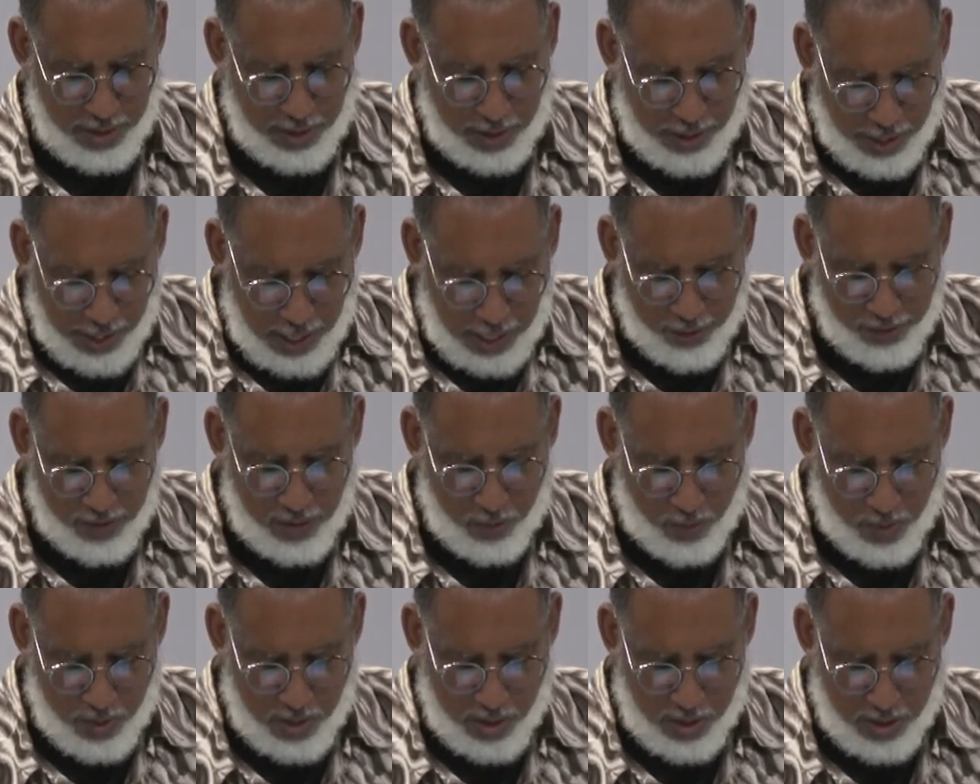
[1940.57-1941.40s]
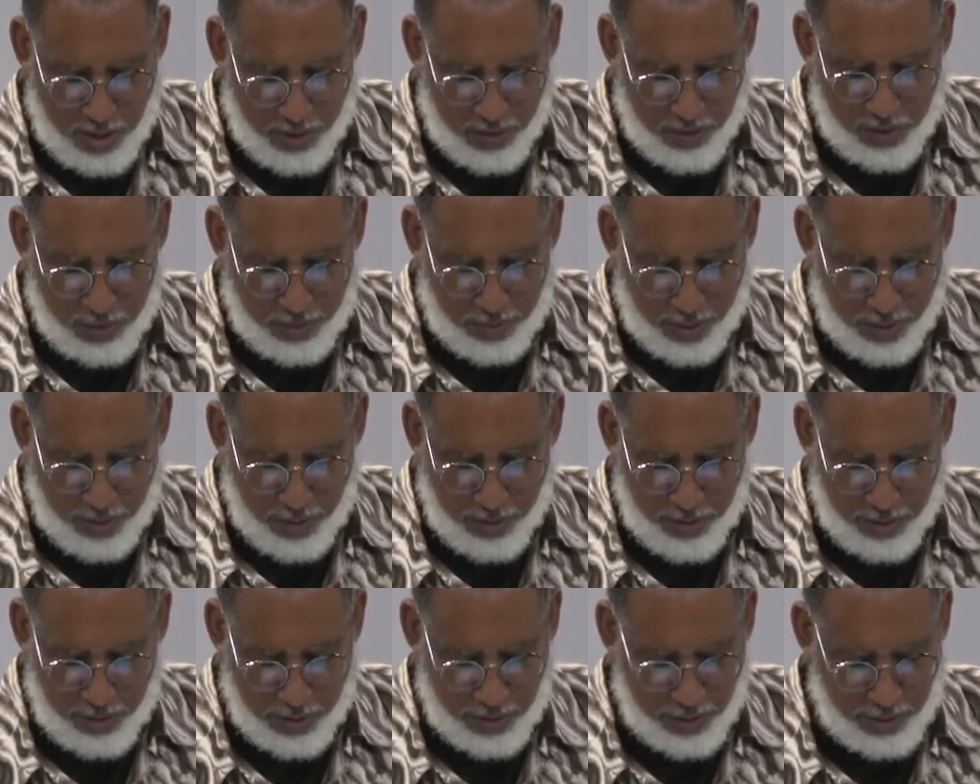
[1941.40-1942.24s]
carry one another's
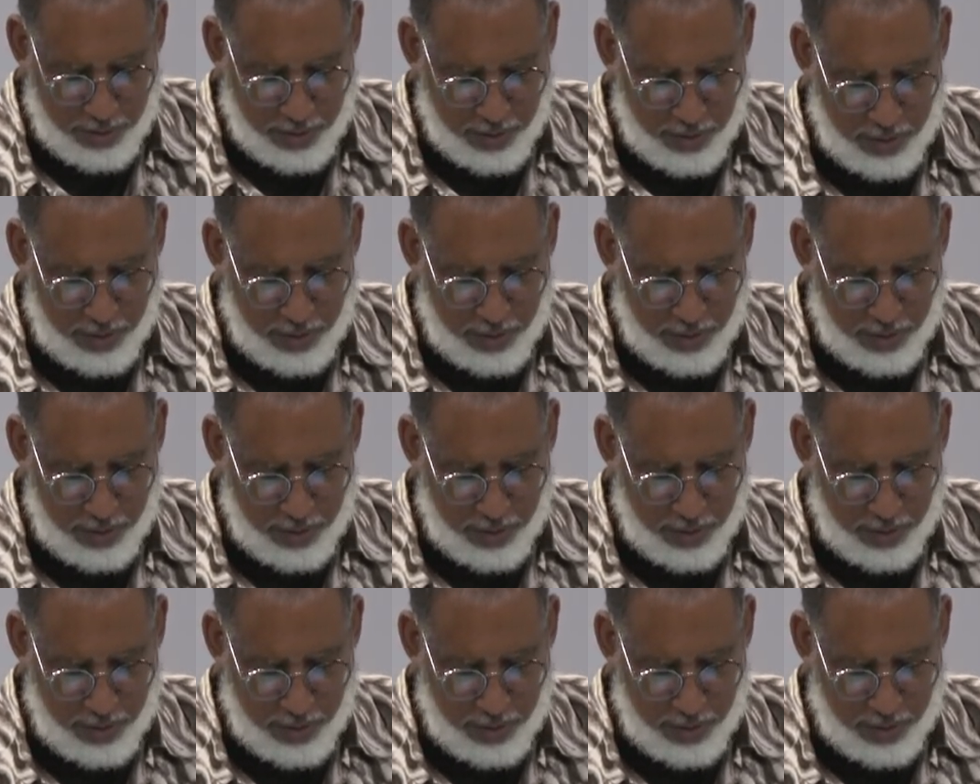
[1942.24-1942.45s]
burden.